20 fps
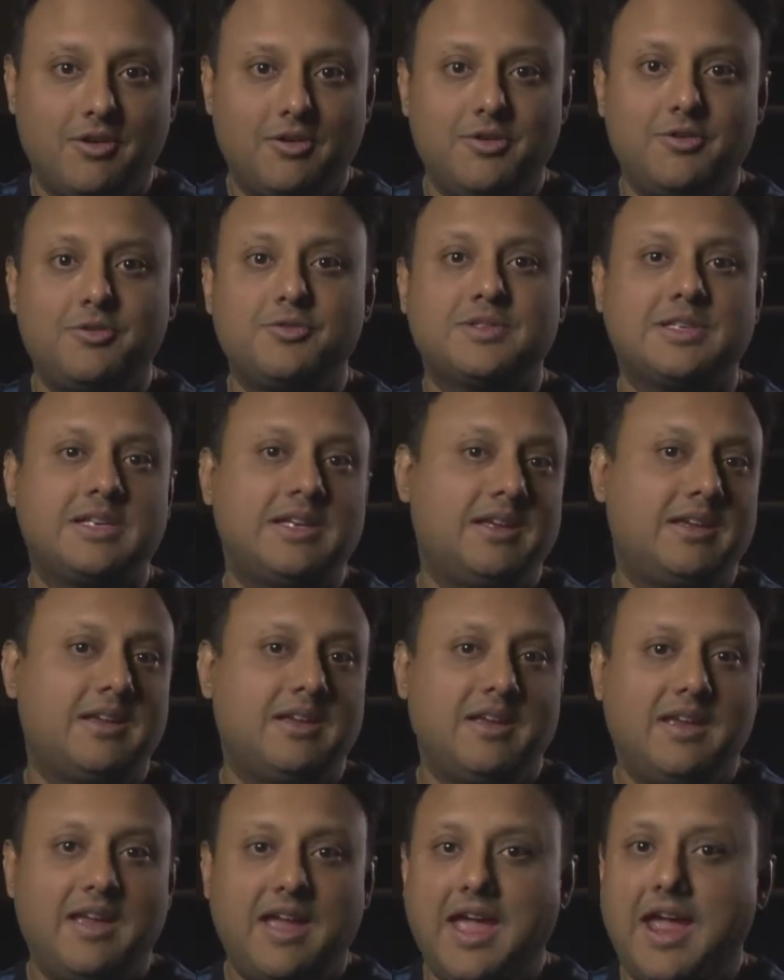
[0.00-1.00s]
using
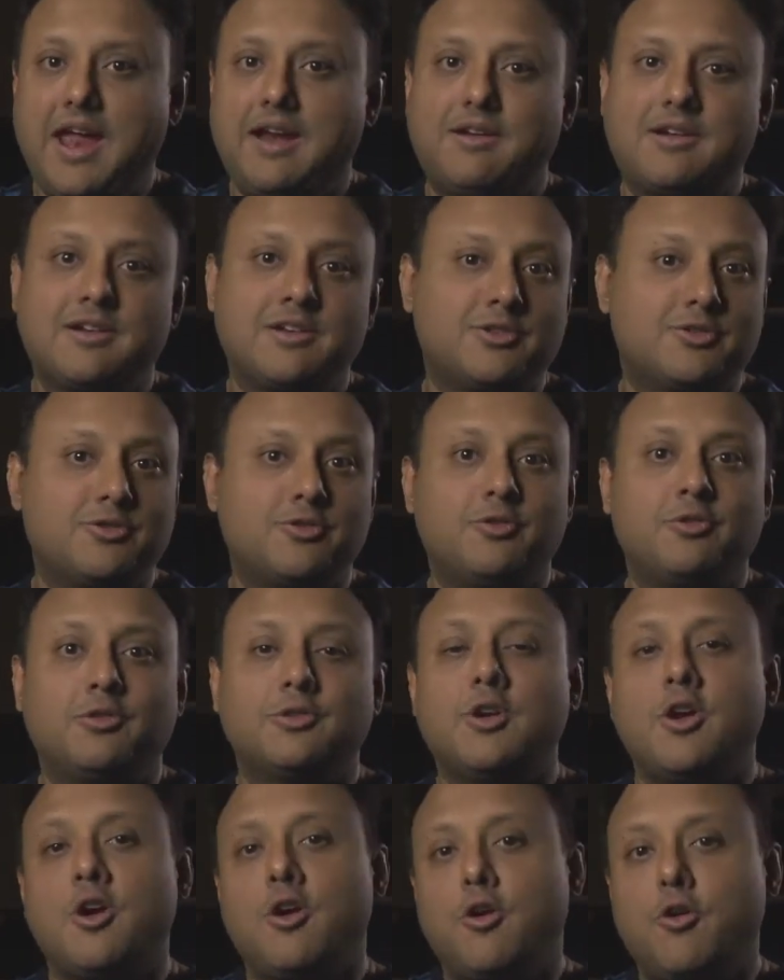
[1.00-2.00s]

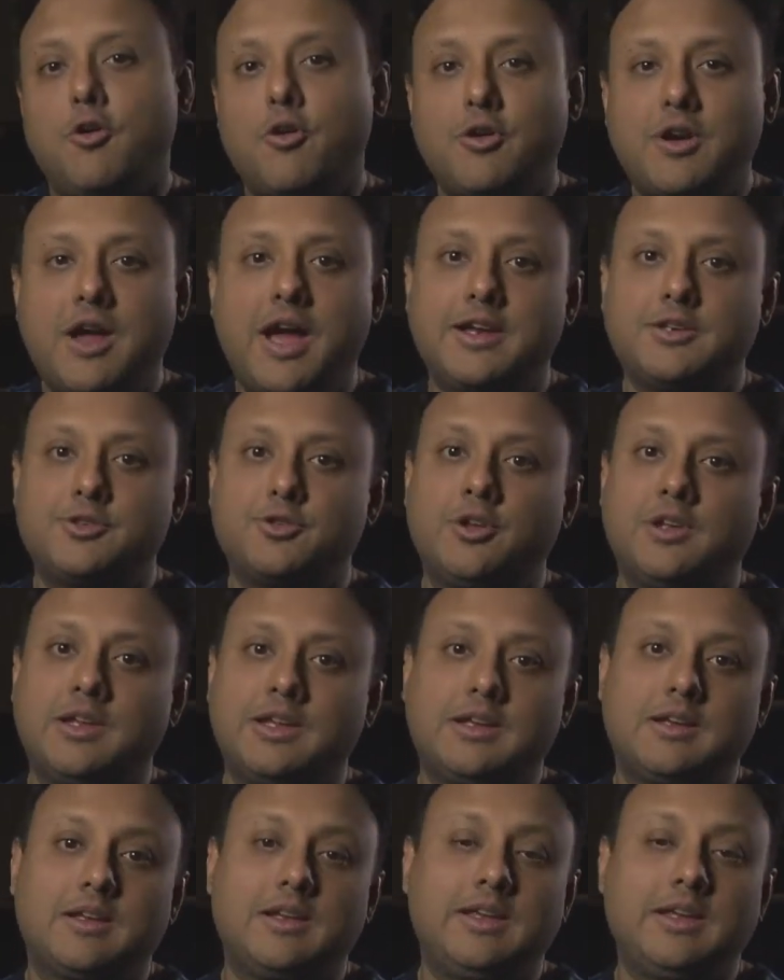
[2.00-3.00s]
air-controlled or
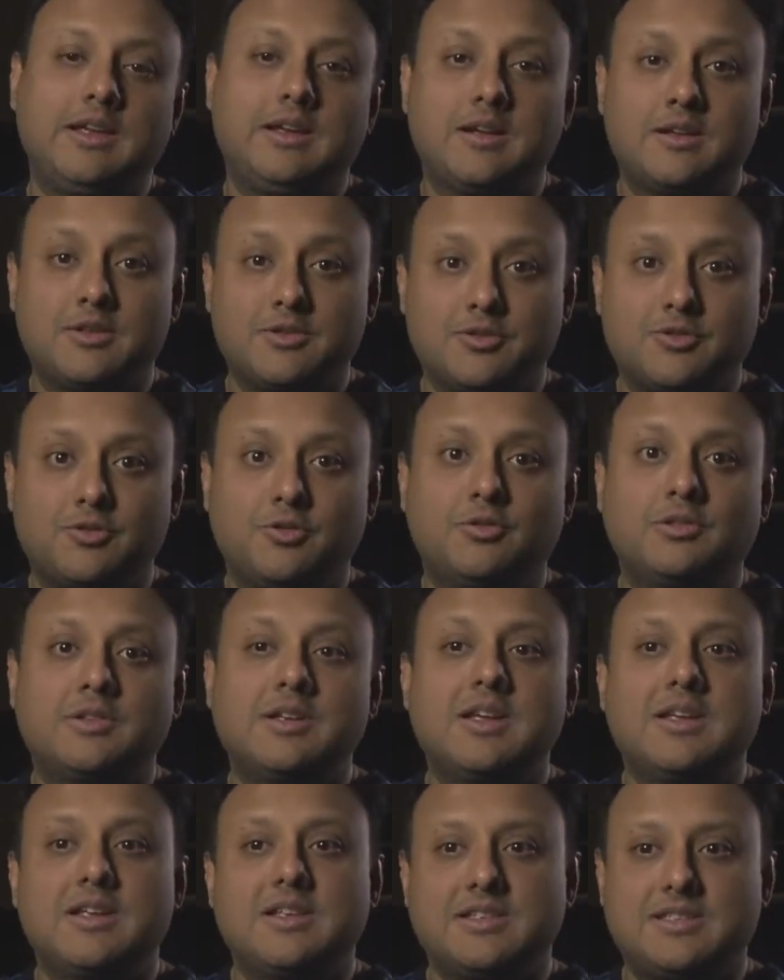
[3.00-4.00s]
hydraulically controlled
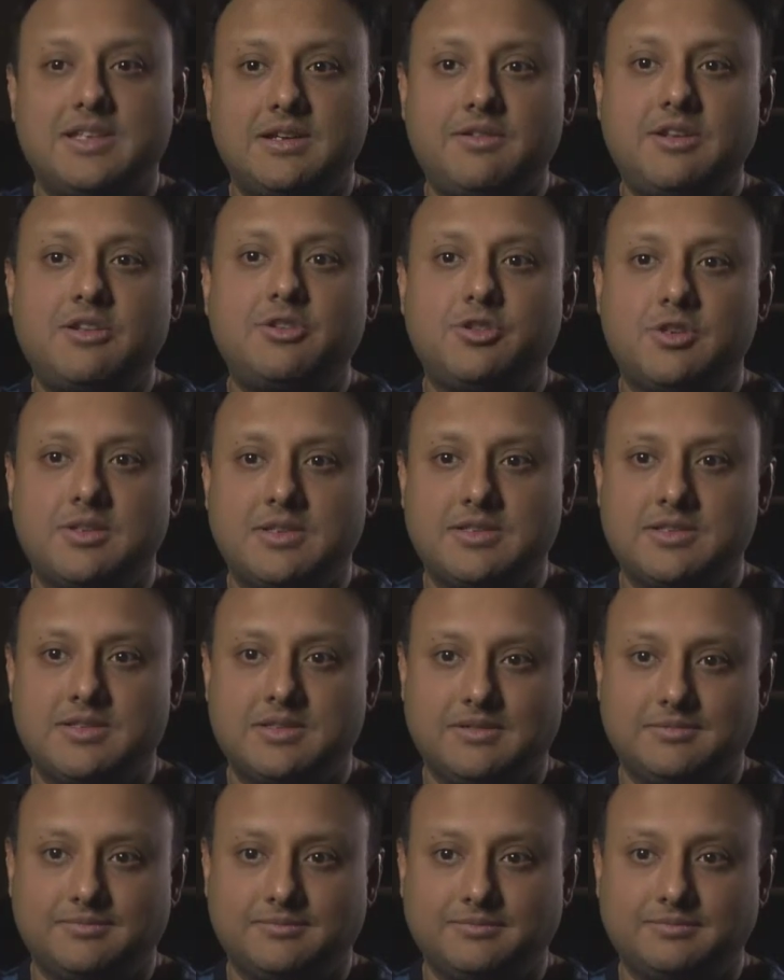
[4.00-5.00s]

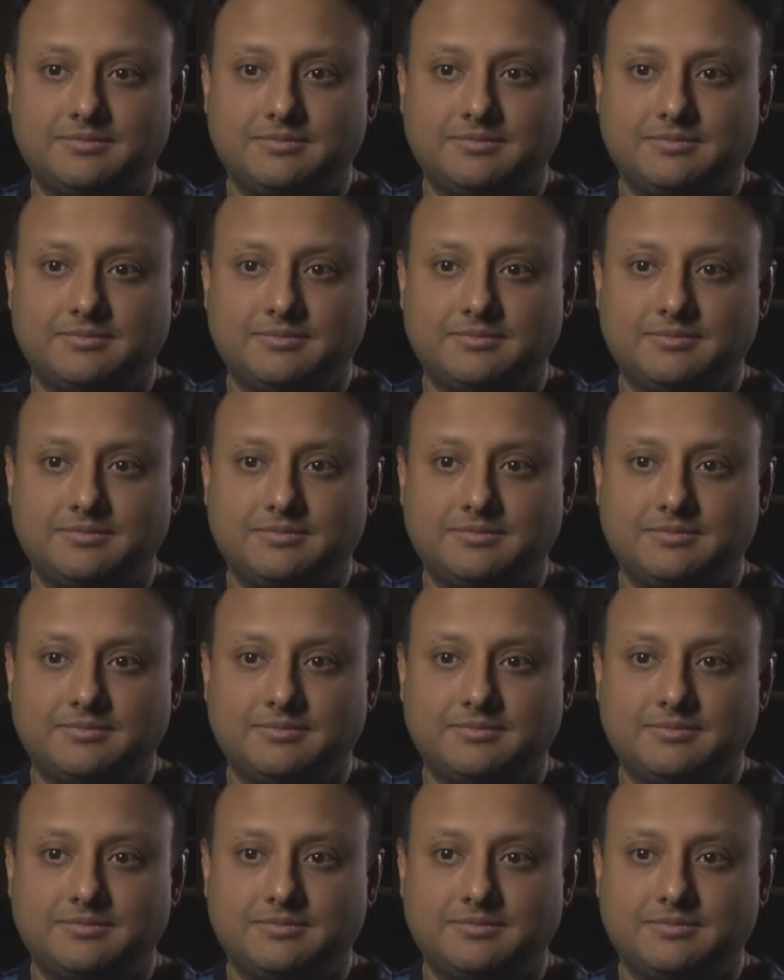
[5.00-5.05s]
syringes.